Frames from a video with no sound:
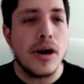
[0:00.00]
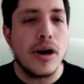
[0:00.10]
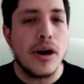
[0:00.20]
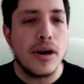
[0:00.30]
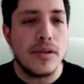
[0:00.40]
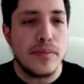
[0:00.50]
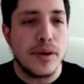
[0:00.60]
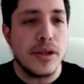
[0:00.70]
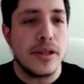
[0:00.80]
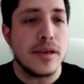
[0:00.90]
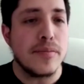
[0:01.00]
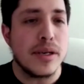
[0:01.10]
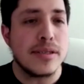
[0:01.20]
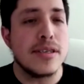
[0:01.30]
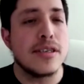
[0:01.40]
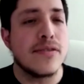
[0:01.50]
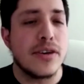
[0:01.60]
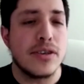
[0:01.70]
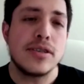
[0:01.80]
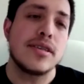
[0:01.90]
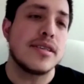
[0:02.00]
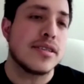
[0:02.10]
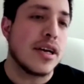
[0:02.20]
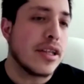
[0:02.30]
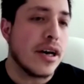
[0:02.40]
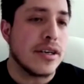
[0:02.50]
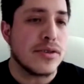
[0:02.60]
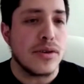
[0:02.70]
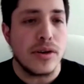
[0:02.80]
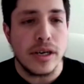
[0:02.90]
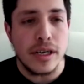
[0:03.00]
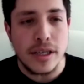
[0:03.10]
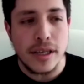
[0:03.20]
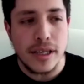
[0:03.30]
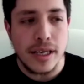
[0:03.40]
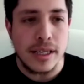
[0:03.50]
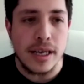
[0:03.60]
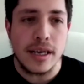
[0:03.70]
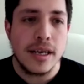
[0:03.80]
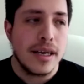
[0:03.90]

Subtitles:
on building a business versus a side hustle or anything like that.